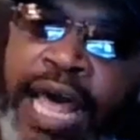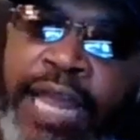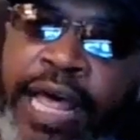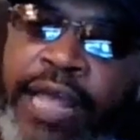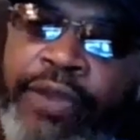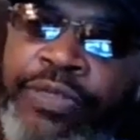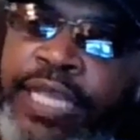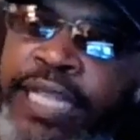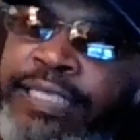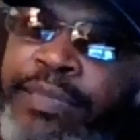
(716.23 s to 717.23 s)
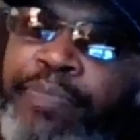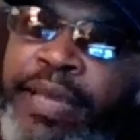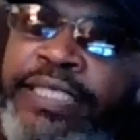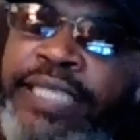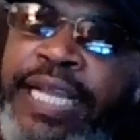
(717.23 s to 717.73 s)
I don't think that's the
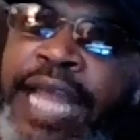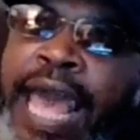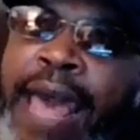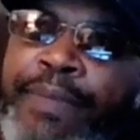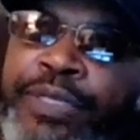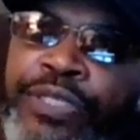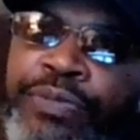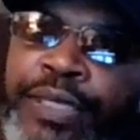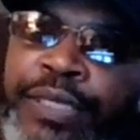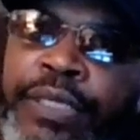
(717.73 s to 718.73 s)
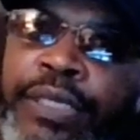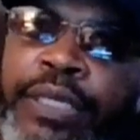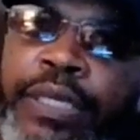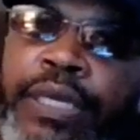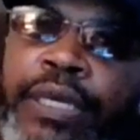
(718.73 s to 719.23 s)
best thing that happened to me,
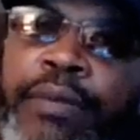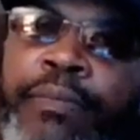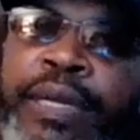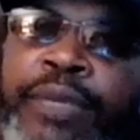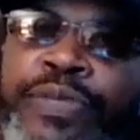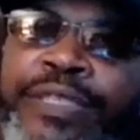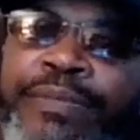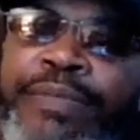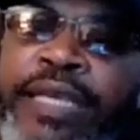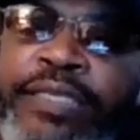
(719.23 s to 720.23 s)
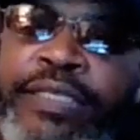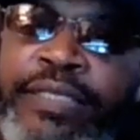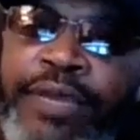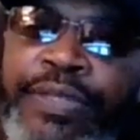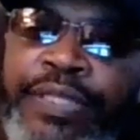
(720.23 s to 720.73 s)
but it was some
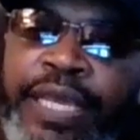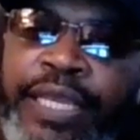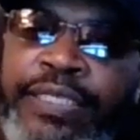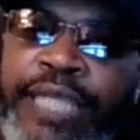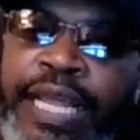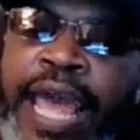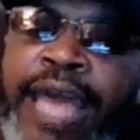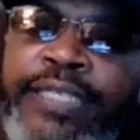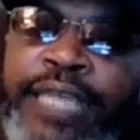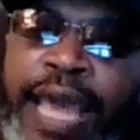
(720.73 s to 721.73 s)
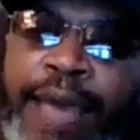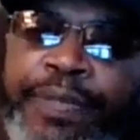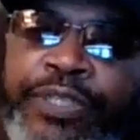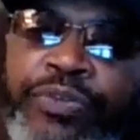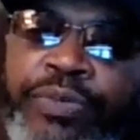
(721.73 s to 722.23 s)
necessary things that had to
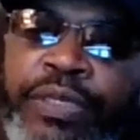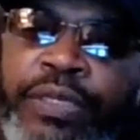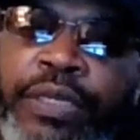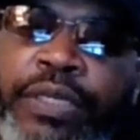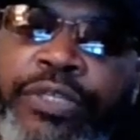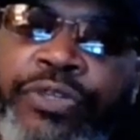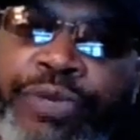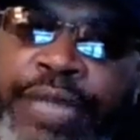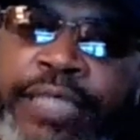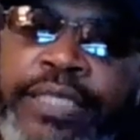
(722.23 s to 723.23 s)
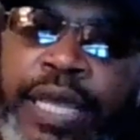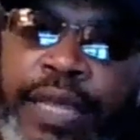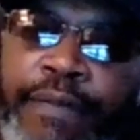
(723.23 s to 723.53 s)
happen to me during that time.